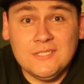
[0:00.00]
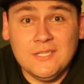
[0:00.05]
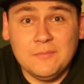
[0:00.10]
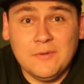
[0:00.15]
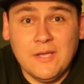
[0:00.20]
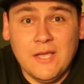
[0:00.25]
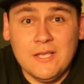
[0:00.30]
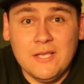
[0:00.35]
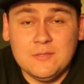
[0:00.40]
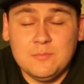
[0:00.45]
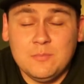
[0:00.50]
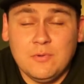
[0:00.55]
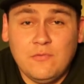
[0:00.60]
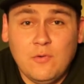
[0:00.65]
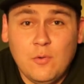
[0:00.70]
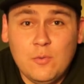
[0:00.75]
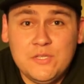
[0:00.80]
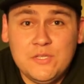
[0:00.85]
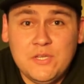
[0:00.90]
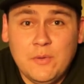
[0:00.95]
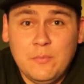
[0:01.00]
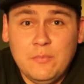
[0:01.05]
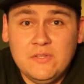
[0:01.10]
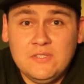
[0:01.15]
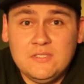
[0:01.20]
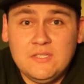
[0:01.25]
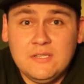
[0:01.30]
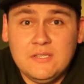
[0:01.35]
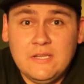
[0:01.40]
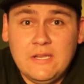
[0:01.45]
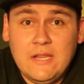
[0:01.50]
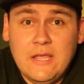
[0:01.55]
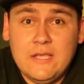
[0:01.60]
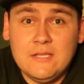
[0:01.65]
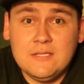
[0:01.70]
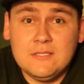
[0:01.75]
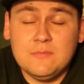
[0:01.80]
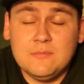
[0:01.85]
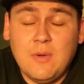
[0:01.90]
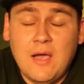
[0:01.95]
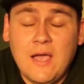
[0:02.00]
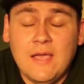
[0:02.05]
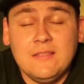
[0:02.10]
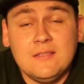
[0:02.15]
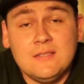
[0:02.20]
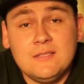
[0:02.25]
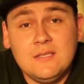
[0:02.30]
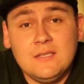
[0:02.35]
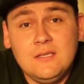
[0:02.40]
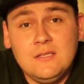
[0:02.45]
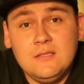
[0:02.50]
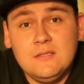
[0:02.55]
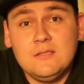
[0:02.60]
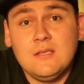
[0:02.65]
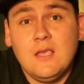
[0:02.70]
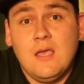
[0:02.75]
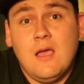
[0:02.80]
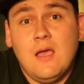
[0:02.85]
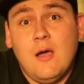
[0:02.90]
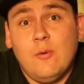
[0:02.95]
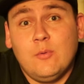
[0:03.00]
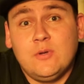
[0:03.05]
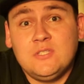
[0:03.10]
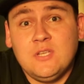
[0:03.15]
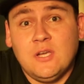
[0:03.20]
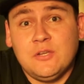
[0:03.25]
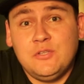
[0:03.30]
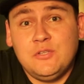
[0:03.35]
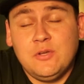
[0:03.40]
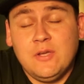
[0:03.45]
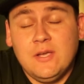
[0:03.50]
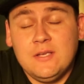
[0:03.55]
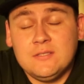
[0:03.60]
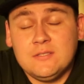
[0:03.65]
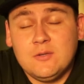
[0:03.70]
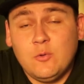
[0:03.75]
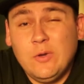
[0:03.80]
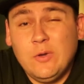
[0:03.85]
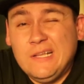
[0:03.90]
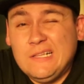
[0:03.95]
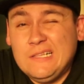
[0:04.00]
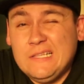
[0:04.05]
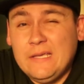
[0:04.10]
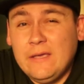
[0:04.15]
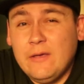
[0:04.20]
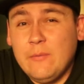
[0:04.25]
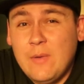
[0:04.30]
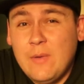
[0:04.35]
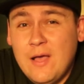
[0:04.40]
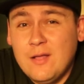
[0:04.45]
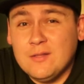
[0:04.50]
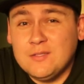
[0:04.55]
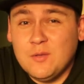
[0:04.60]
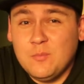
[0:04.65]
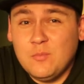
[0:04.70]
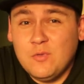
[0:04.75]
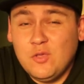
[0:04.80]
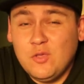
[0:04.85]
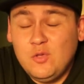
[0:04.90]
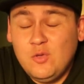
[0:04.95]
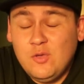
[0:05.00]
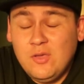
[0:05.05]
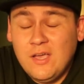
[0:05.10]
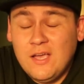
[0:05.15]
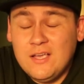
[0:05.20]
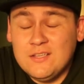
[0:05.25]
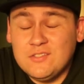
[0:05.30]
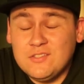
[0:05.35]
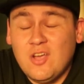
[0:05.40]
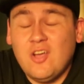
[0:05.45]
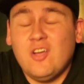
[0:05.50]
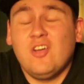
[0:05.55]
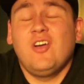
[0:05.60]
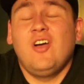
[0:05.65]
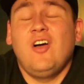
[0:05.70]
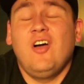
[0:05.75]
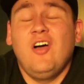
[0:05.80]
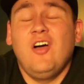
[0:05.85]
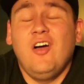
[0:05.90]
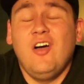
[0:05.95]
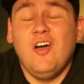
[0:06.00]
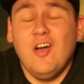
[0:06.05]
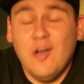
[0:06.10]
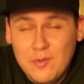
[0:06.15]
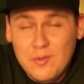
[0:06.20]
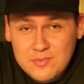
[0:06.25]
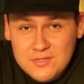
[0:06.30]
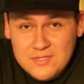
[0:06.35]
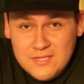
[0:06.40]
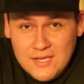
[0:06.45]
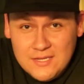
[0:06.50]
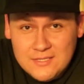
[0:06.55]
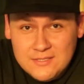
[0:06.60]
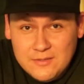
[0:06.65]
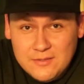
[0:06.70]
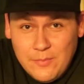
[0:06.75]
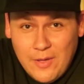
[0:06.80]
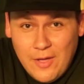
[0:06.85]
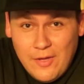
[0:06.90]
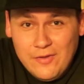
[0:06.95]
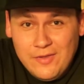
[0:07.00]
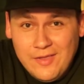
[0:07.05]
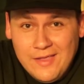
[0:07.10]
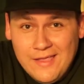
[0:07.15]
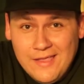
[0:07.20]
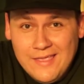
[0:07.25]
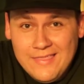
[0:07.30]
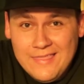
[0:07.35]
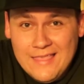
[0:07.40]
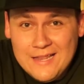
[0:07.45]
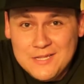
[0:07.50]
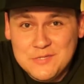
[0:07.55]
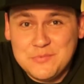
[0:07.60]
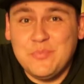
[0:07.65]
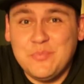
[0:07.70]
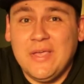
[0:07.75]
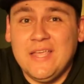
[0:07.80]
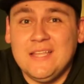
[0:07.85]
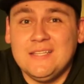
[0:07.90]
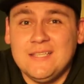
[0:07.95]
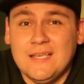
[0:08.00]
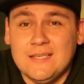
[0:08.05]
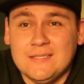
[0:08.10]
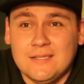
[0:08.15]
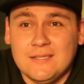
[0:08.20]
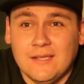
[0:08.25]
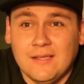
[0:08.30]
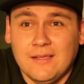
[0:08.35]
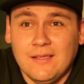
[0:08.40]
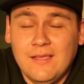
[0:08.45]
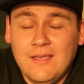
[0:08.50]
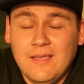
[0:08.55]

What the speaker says: up, guys? Before we jump into today's behind the scenes, I want to talk to you guys quickly about something you guys are obsessed about, and that is paid testing.